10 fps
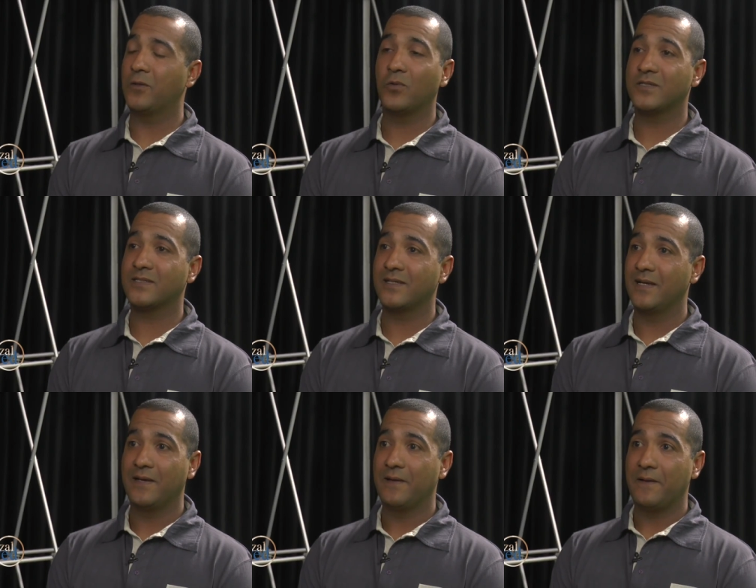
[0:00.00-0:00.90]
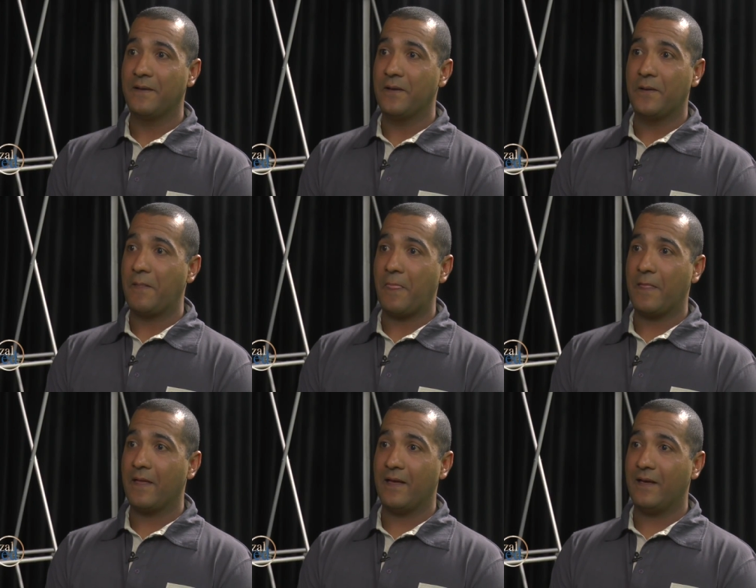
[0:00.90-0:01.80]
was. It's got nothing to do with
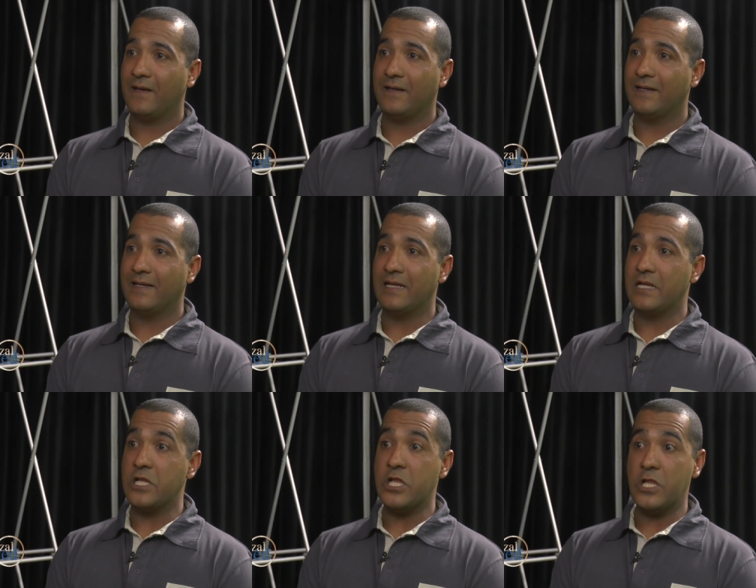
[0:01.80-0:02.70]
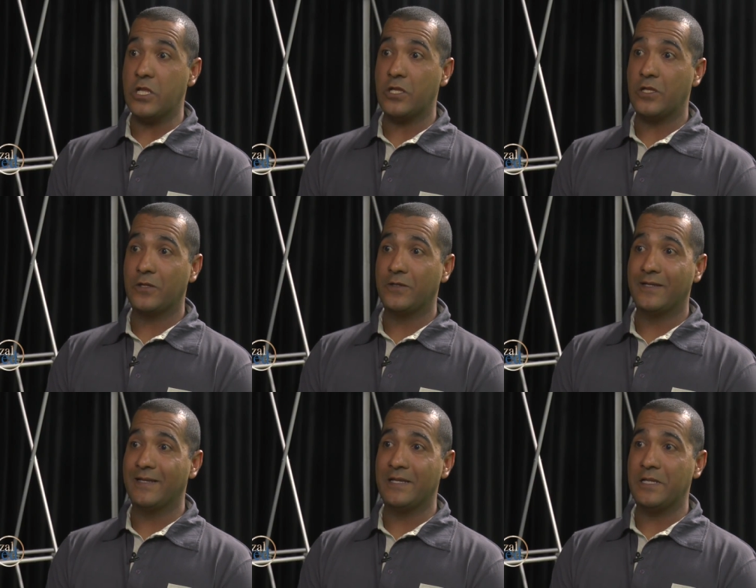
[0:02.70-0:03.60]
the scoring when you score
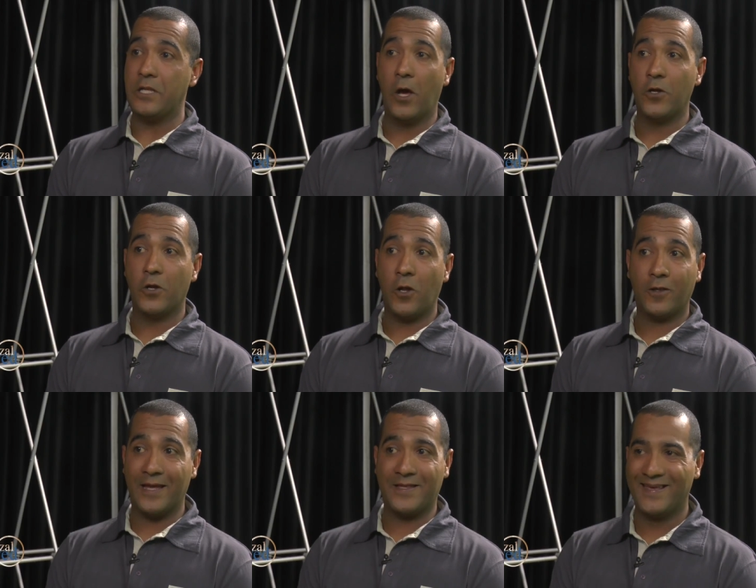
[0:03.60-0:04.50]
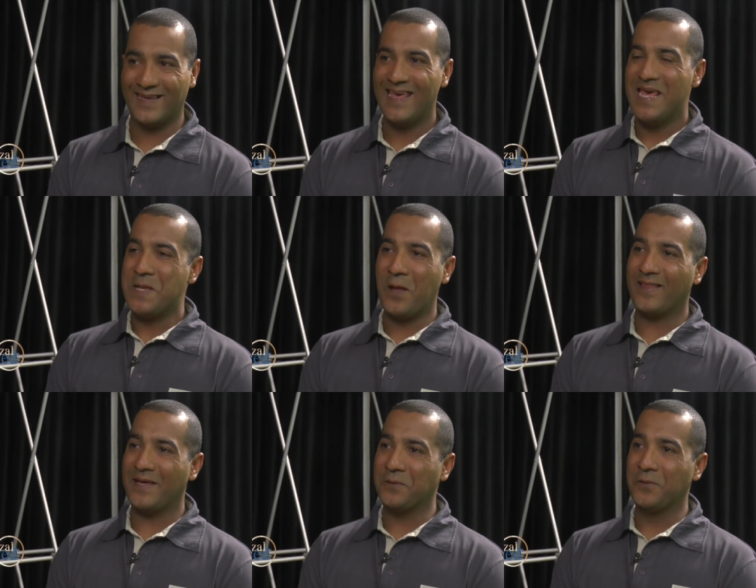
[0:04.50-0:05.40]
6, kind of. No, no, not
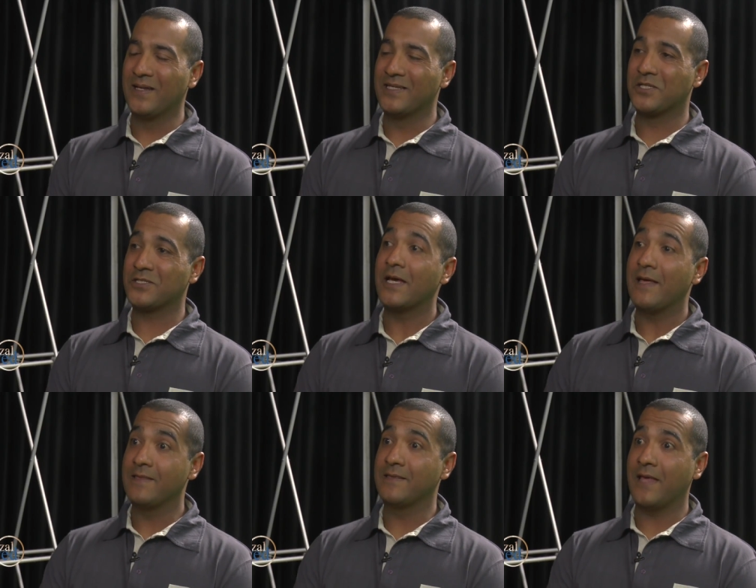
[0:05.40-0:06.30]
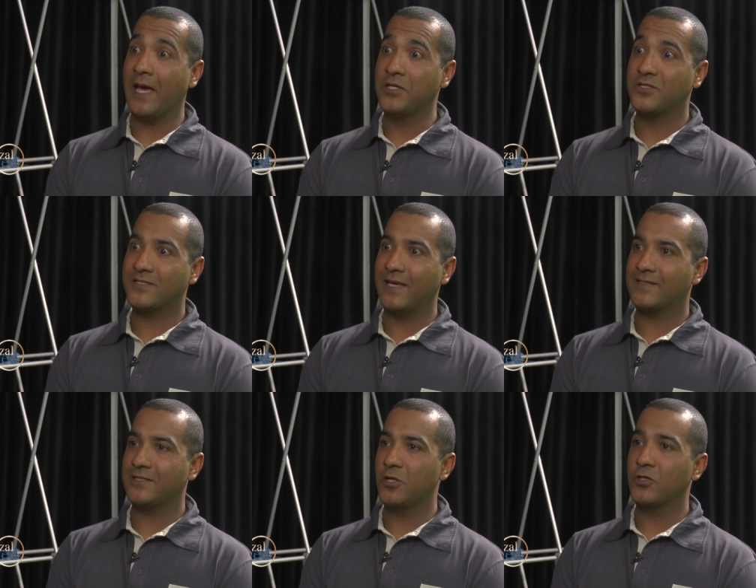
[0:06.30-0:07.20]
at all. It's just. The age
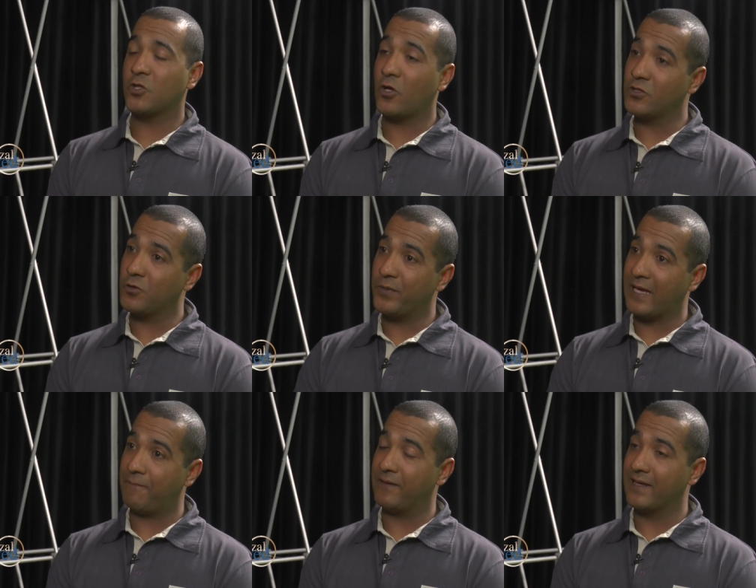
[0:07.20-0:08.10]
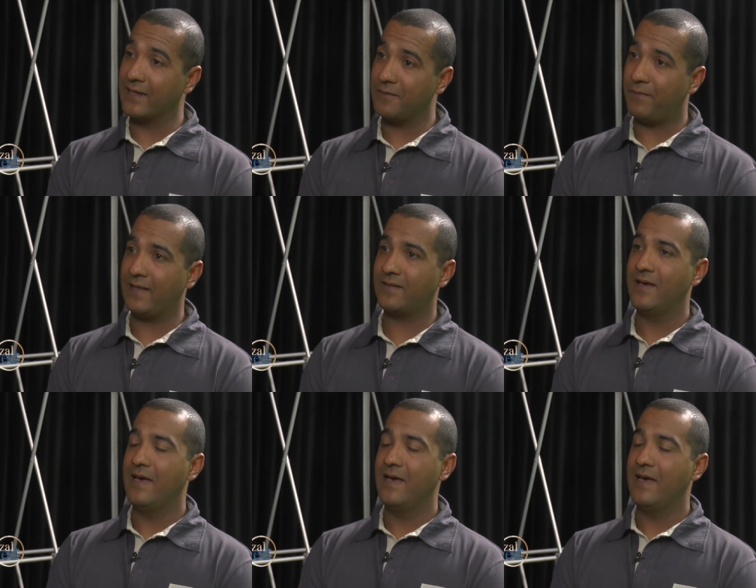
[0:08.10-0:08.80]
6, you know, started to pick up a cricket bat,